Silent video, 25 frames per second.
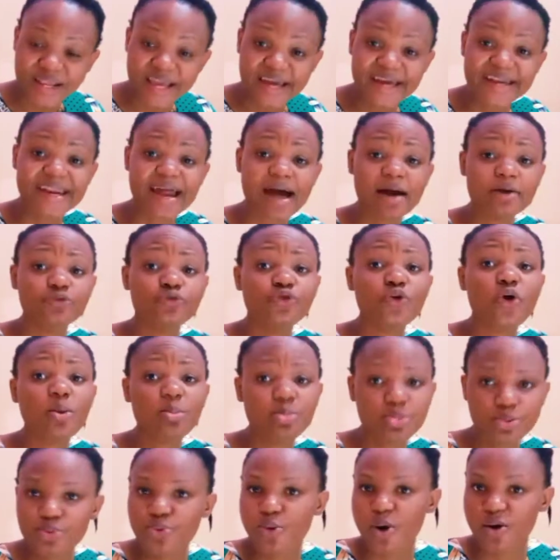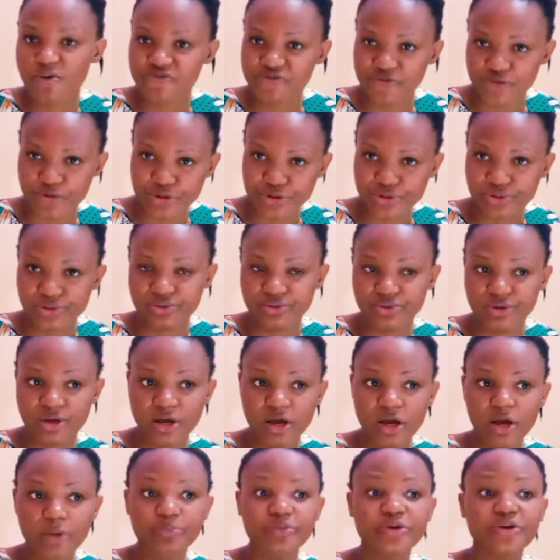now double work for you,
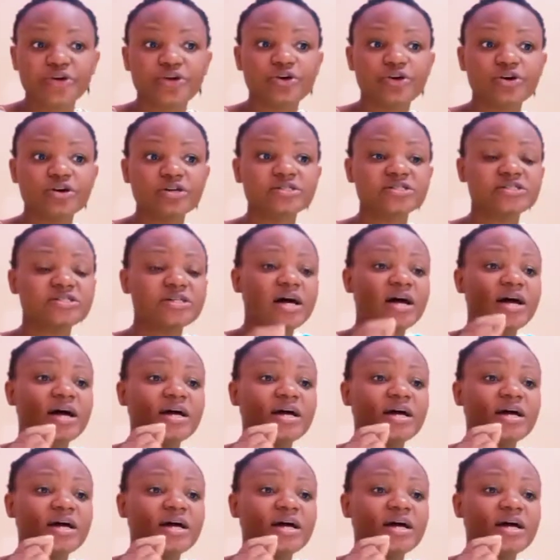because